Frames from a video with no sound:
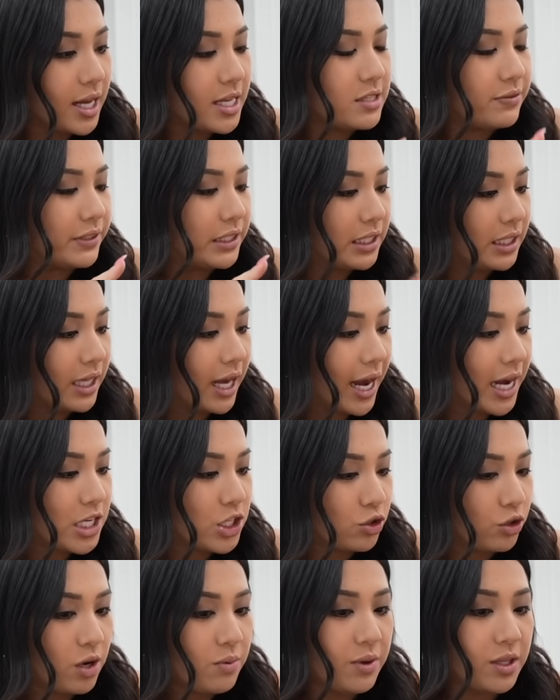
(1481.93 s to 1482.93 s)
It's vanilla
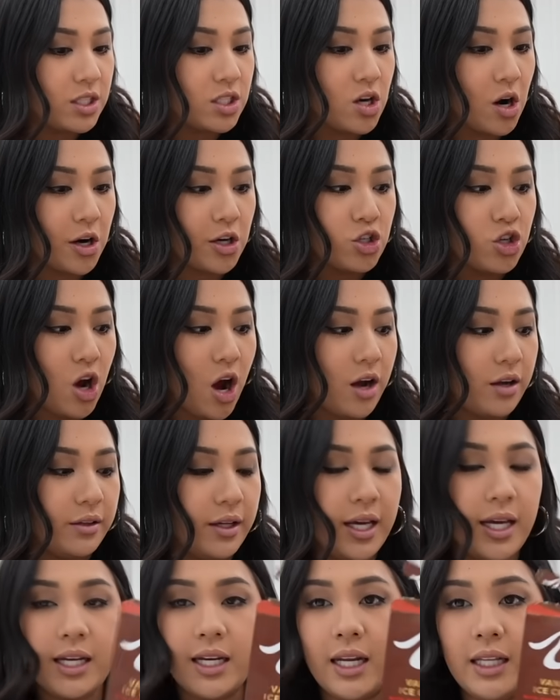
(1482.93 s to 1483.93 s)
ice cream with dark
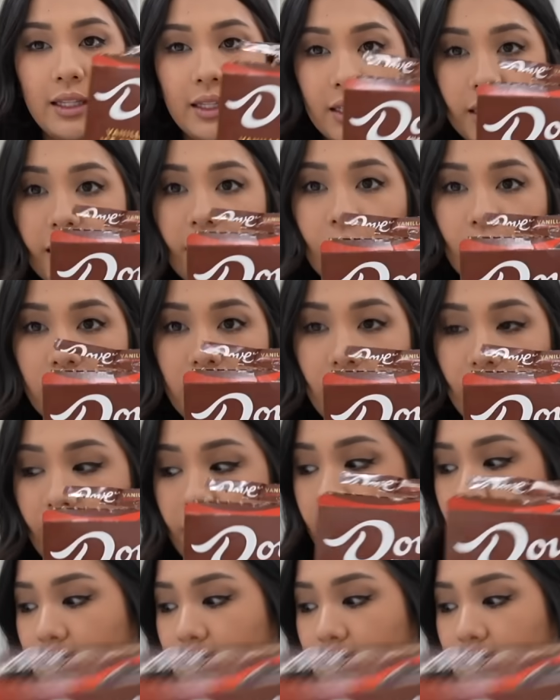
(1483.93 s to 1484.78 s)
chocolate and it literally